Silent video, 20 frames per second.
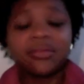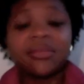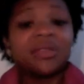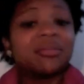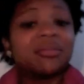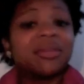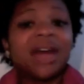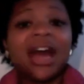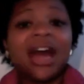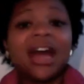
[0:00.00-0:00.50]

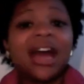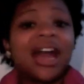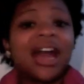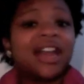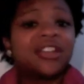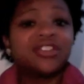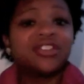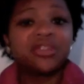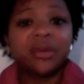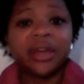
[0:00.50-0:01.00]
But I, I
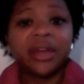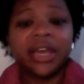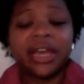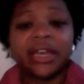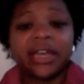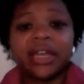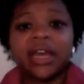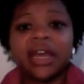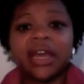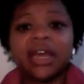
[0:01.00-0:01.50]
enjoy it,
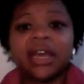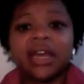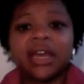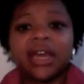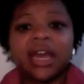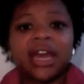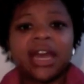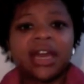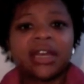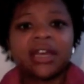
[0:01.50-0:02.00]

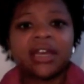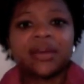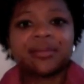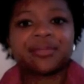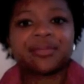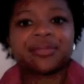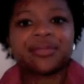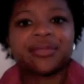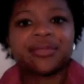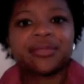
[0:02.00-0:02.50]
and
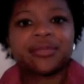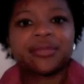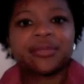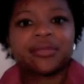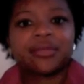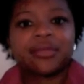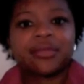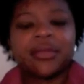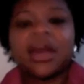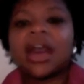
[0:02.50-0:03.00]
um,
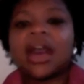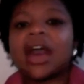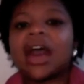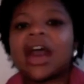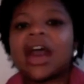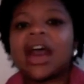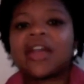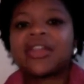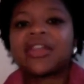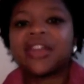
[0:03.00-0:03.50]

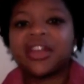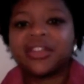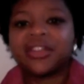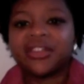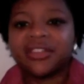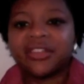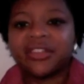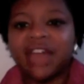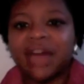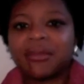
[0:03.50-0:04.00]
I think
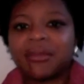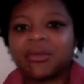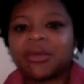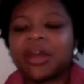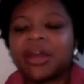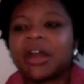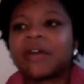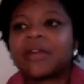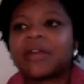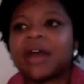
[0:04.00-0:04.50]
this time
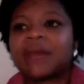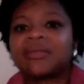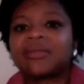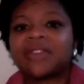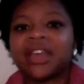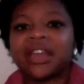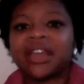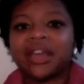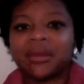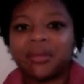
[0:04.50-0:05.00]
around I'm
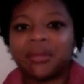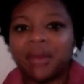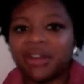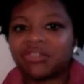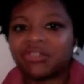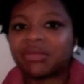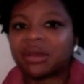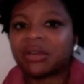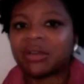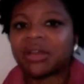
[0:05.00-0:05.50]
taking much
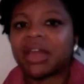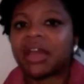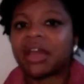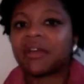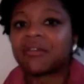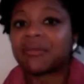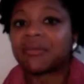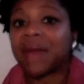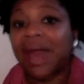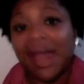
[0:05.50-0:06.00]
better care
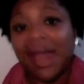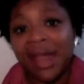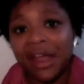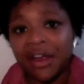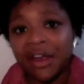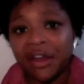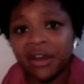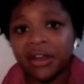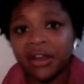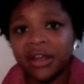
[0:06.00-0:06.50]
of my
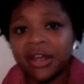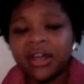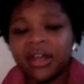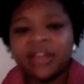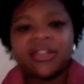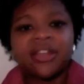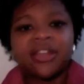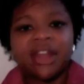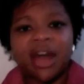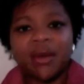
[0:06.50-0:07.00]
hair
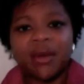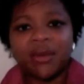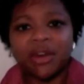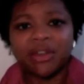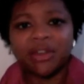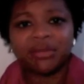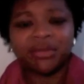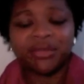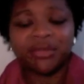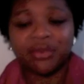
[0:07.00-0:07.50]
than I was
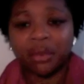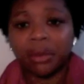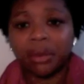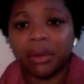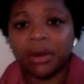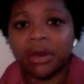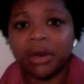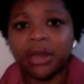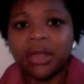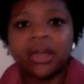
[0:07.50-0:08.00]
before.
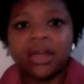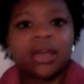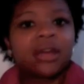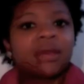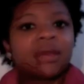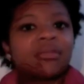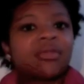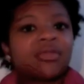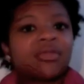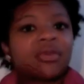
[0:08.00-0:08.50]

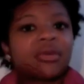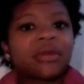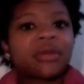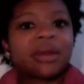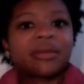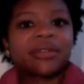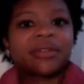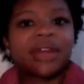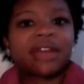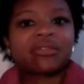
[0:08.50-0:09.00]
Before, when I
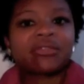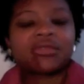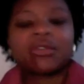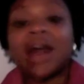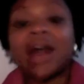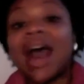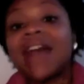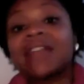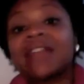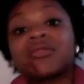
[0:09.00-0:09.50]
was natural,
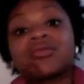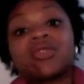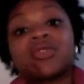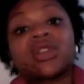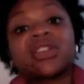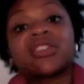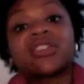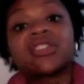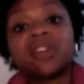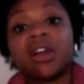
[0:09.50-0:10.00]
I didn't
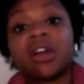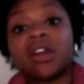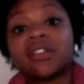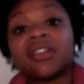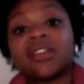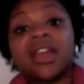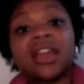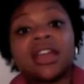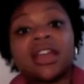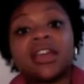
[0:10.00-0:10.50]
really start
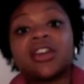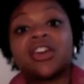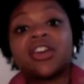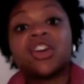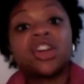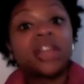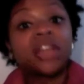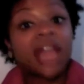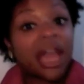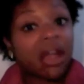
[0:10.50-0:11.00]
taking
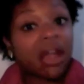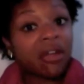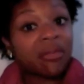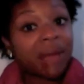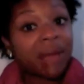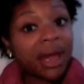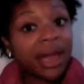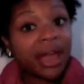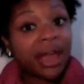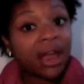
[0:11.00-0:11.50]
good care of
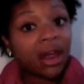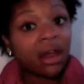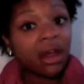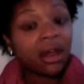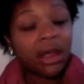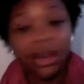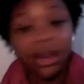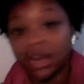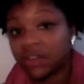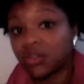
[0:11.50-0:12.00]
my hair,
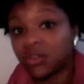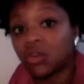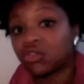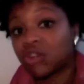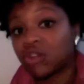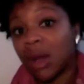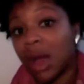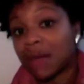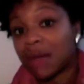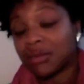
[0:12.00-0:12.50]
and I told
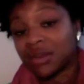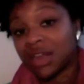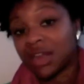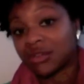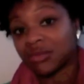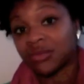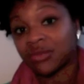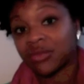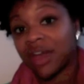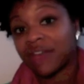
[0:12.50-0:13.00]
y'all I had been
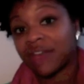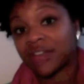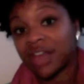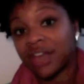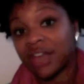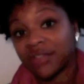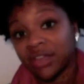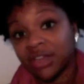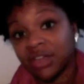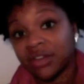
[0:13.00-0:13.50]
natural for five and a
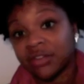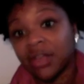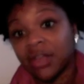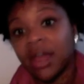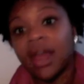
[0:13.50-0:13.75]
half years.